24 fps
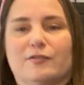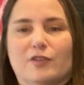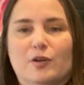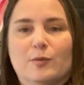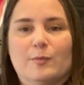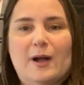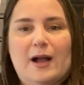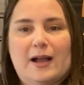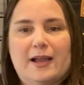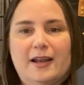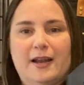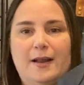
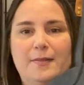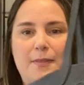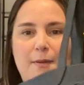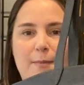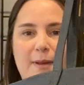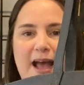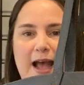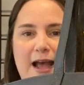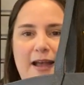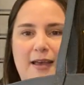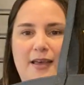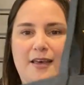phone pocket on the
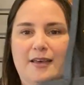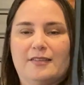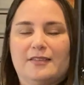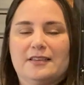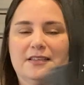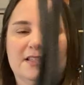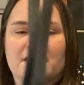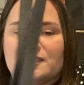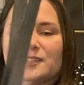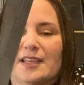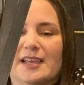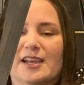back.
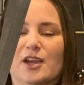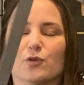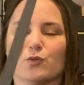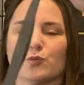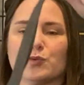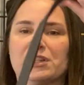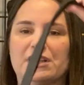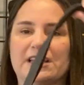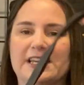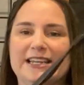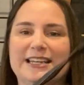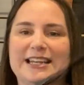This is like a
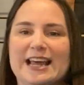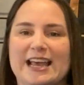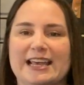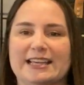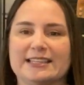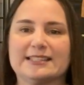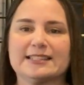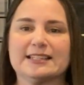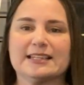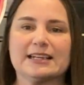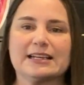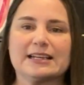really
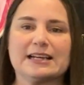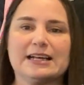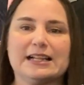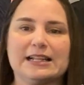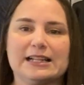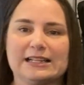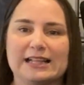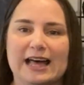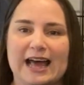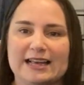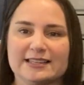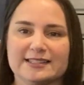nice,
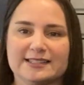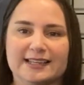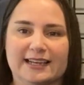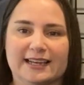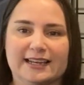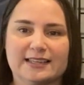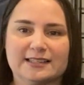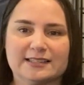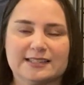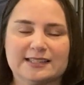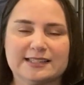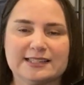
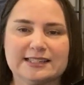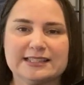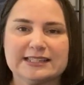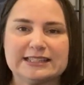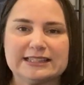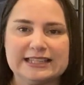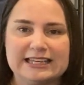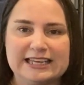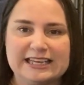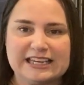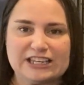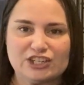classic,
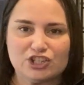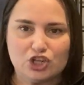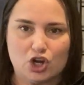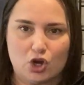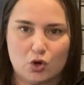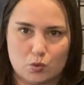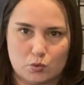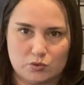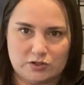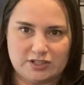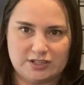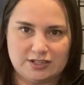sleek
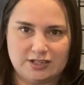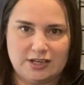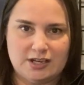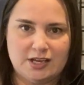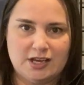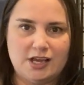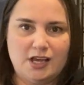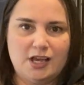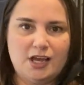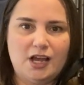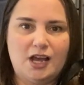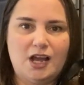tote.
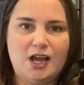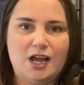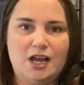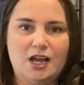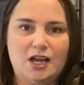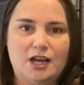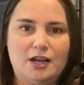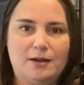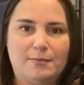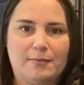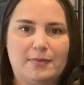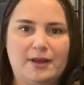
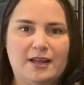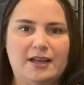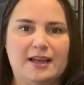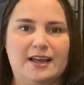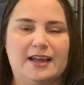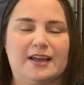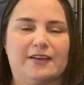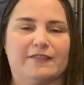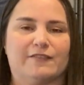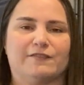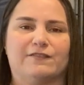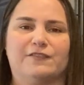
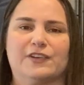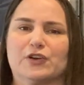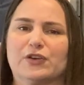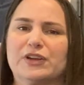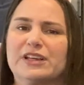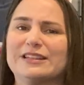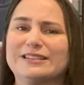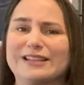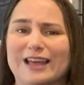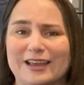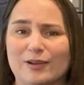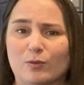
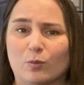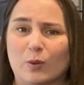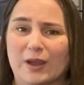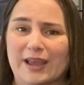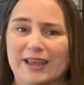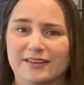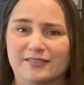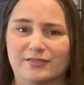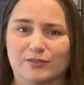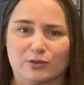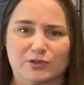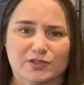Very
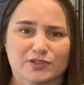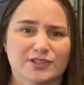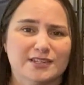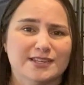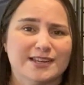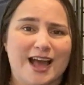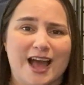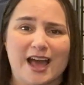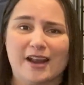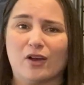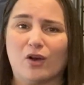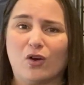lightweight. There's
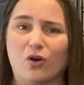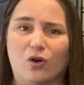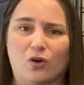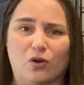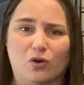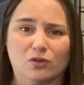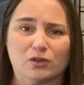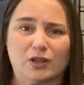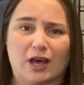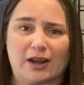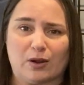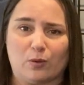not a
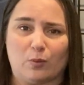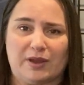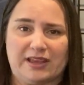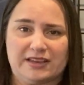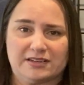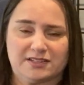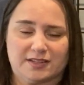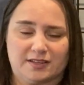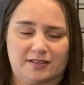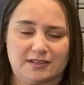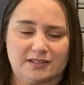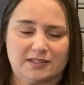whole lot of
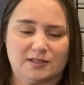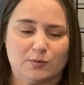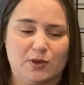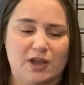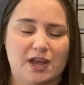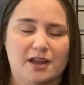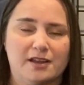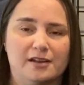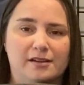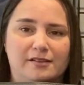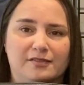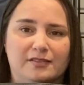weight to this
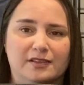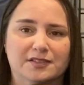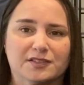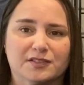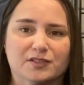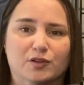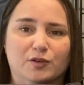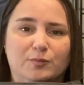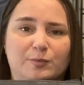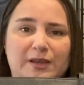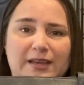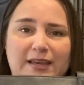one. This
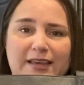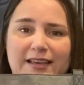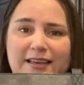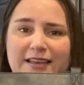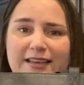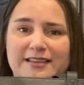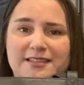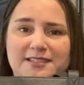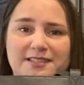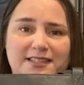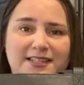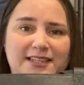could be
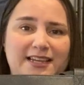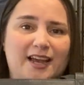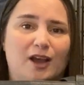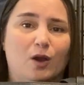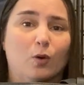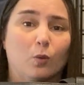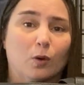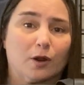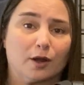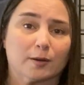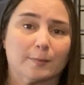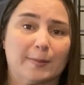easily
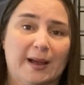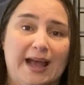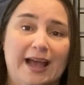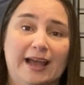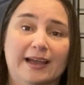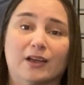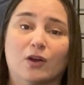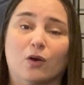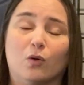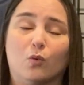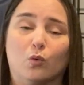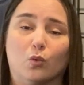a work
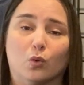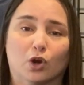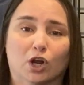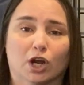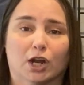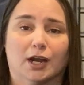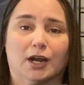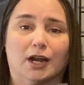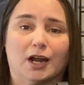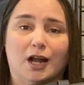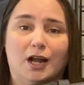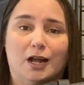bag,
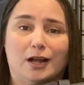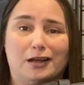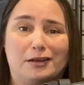or